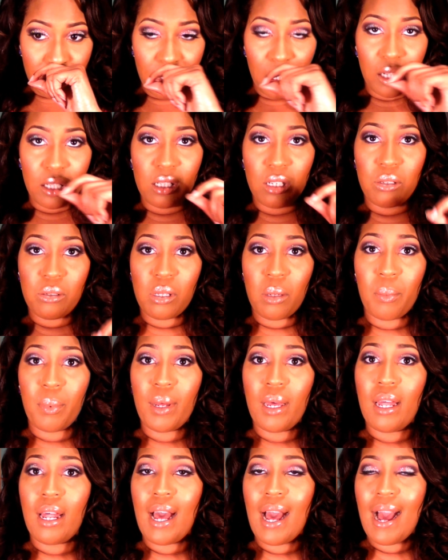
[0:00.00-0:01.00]
Excuse me,
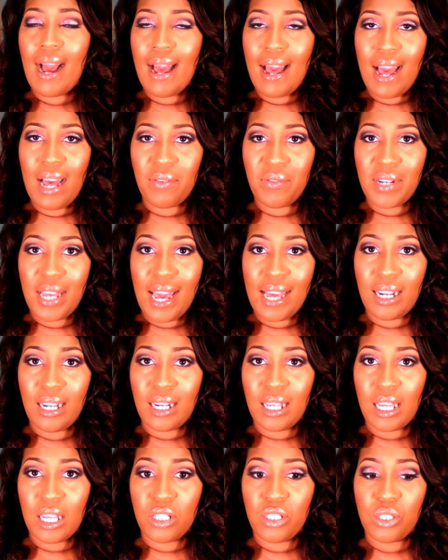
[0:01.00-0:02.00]
but I haven't had
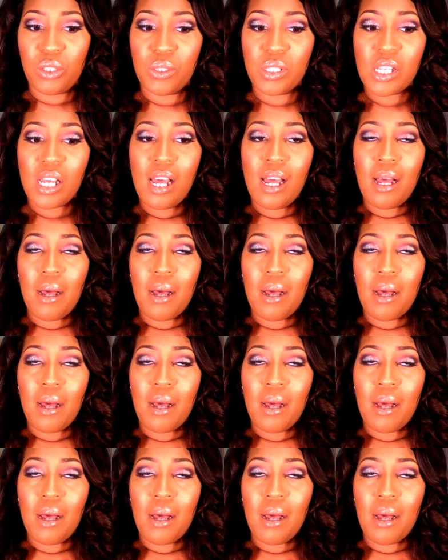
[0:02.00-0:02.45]
any issues.